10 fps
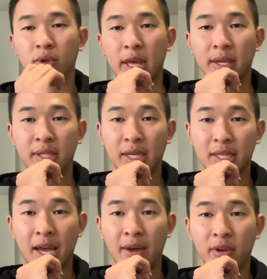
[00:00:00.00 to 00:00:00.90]
The
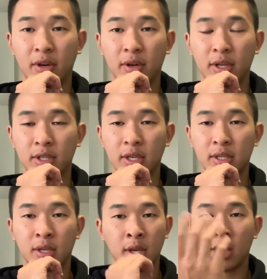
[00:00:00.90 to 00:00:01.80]
LCS I have here is
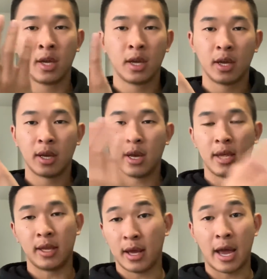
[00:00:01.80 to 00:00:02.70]
just,
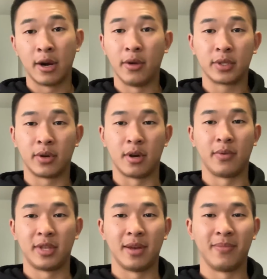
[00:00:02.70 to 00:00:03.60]
I don't know what's going on
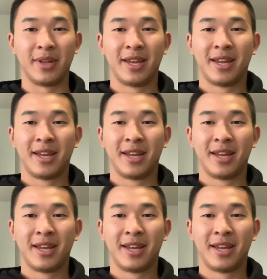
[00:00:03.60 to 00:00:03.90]
with them.